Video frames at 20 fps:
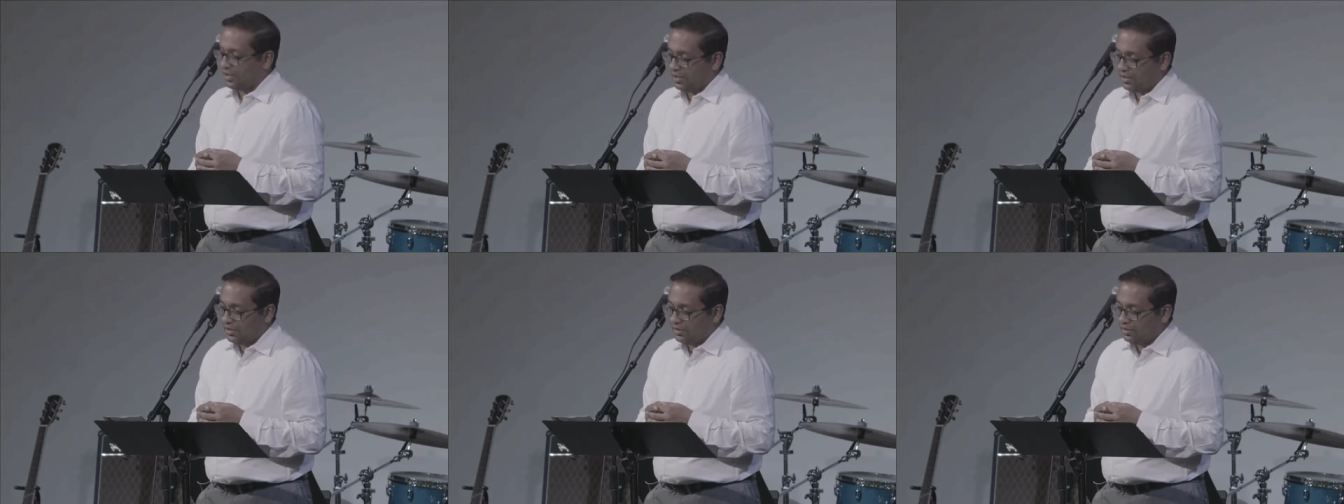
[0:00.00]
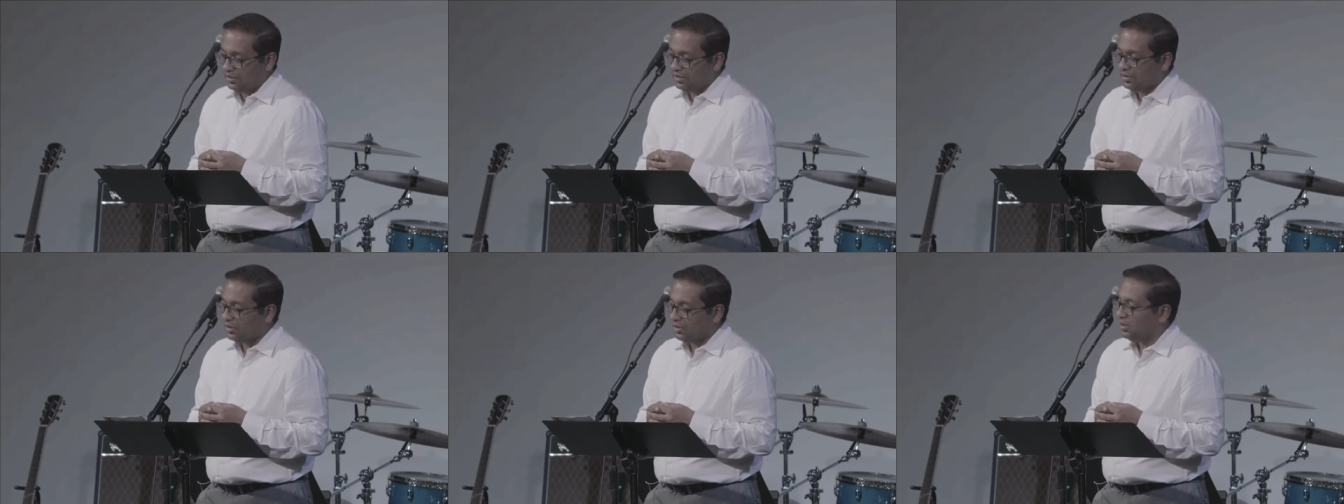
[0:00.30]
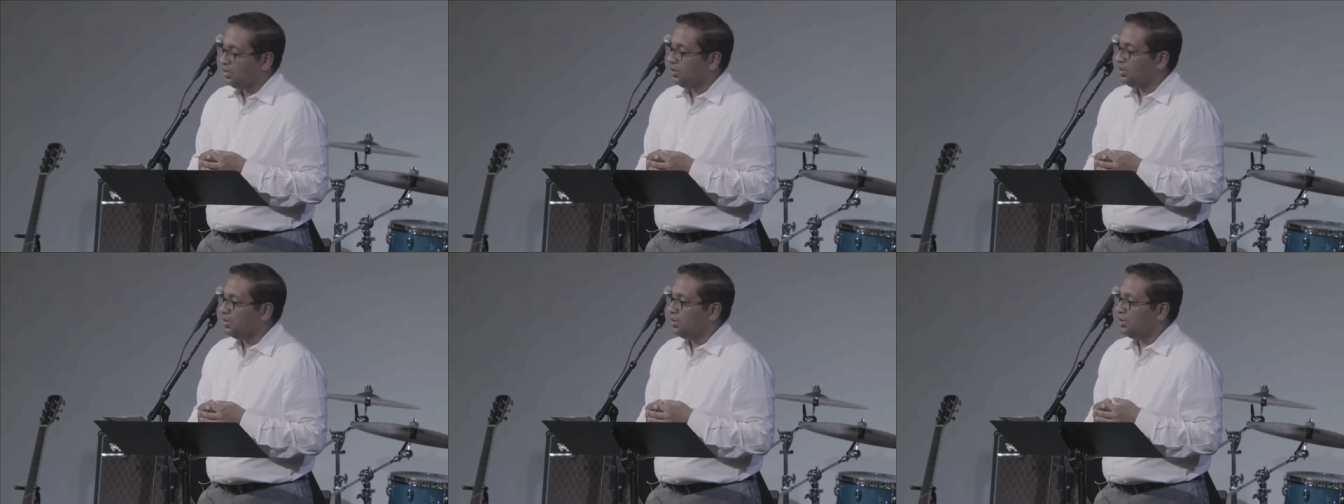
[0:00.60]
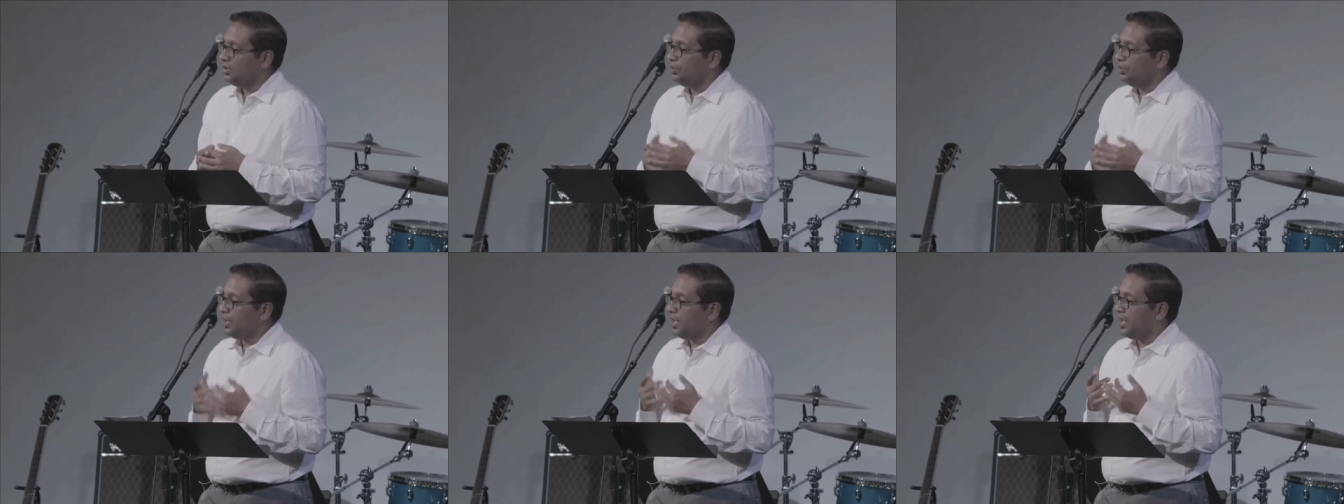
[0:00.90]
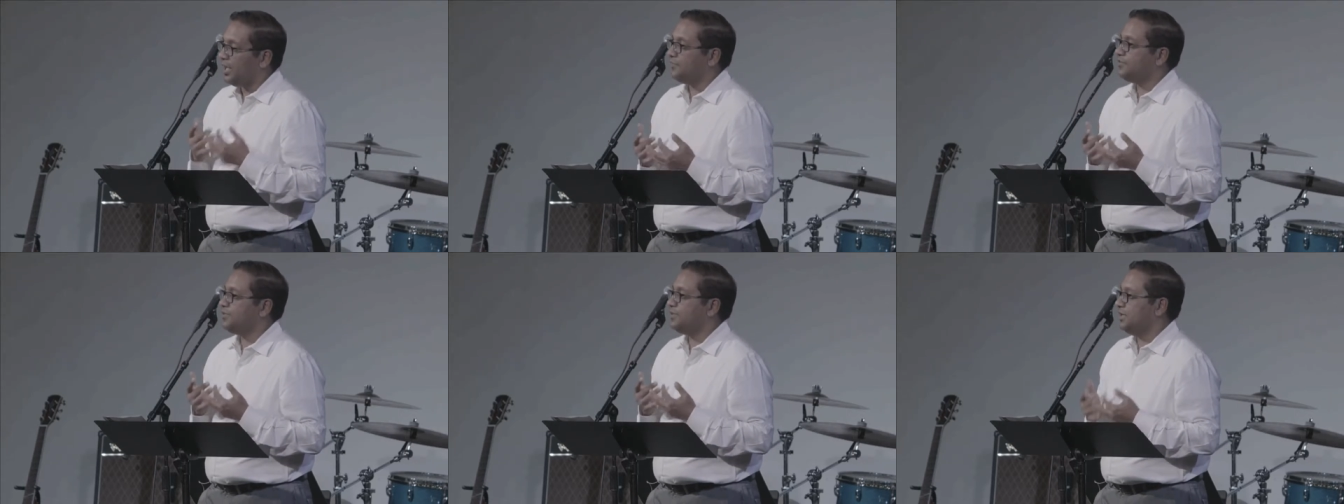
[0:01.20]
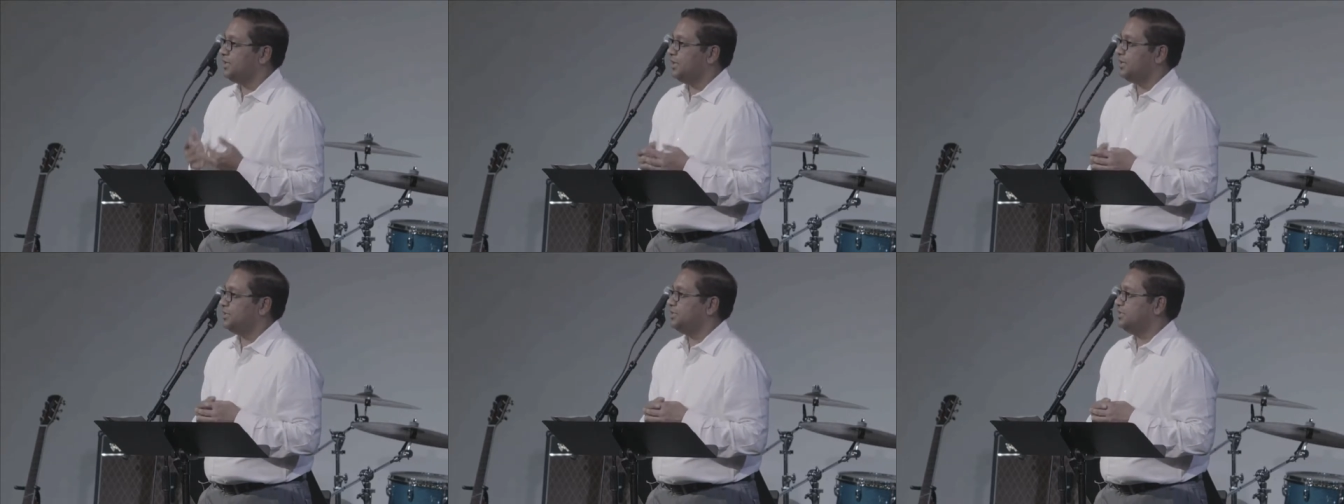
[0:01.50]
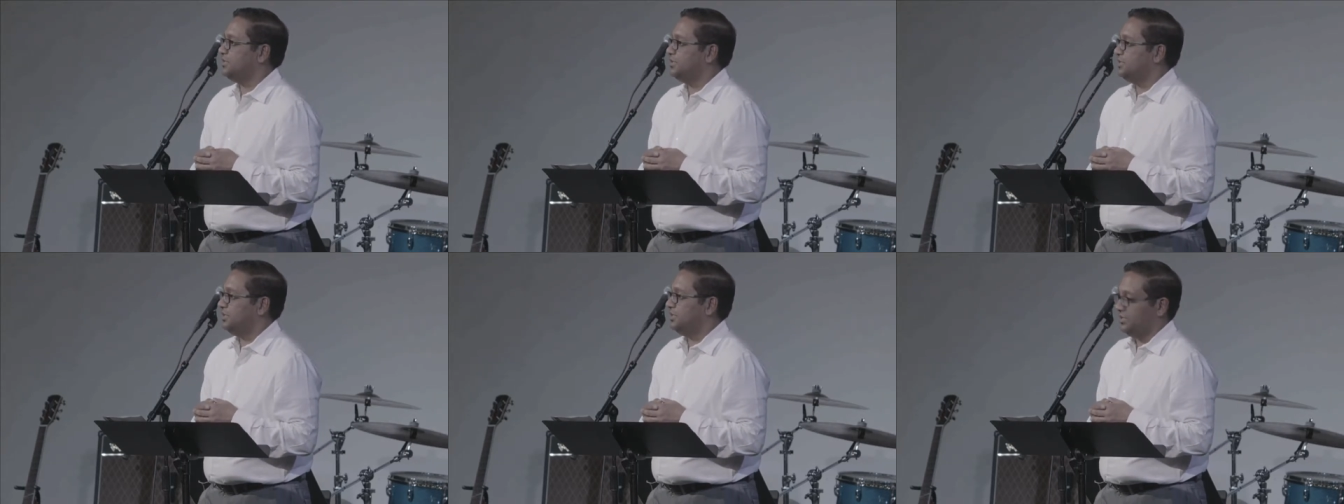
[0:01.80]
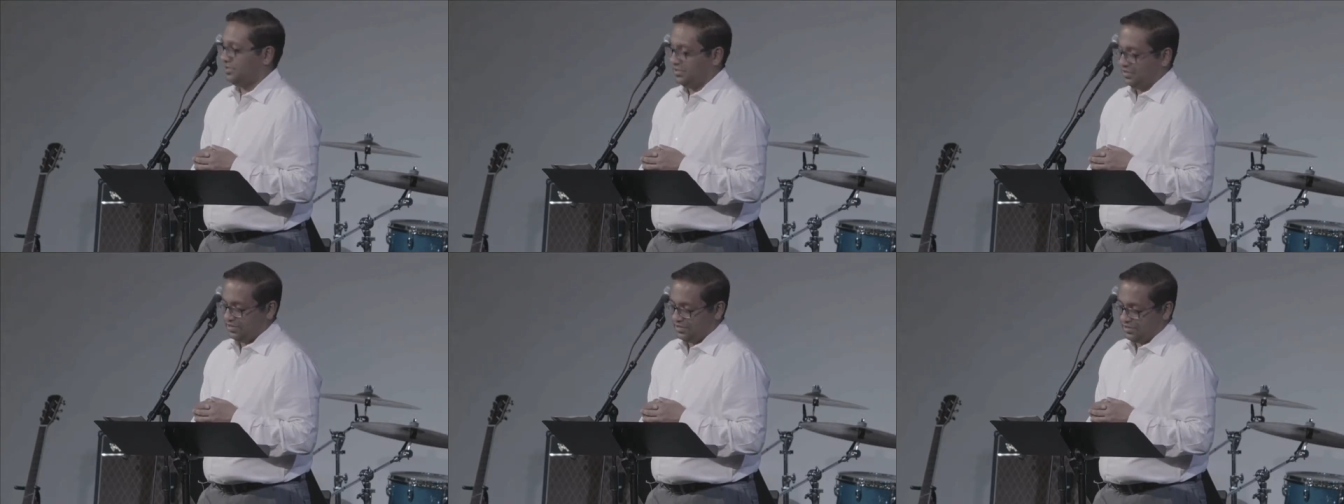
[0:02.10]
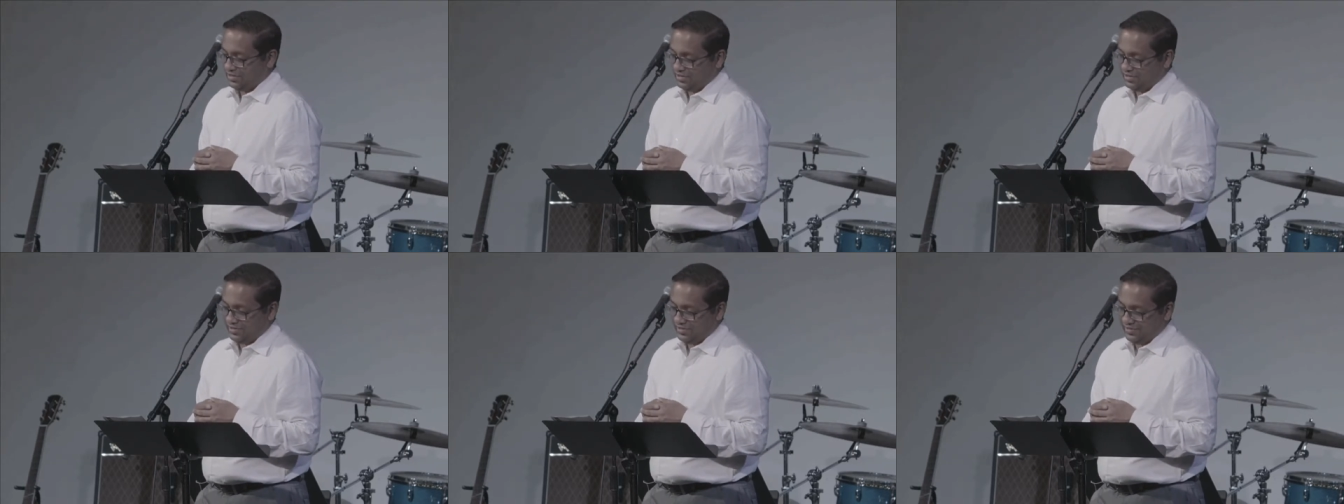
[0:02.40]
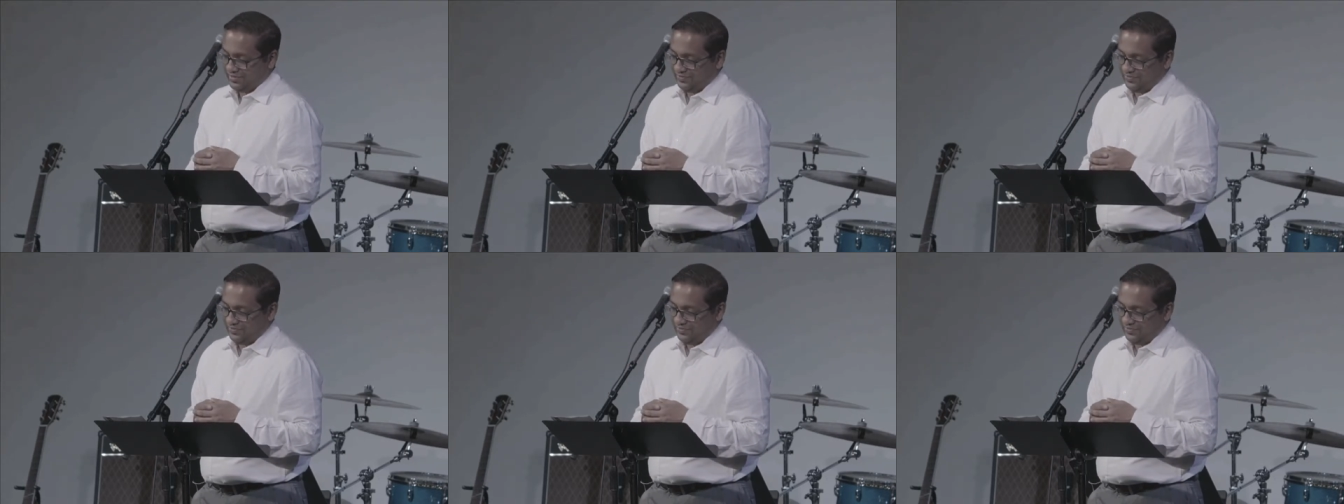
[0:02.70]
in, we have to get to Jesus.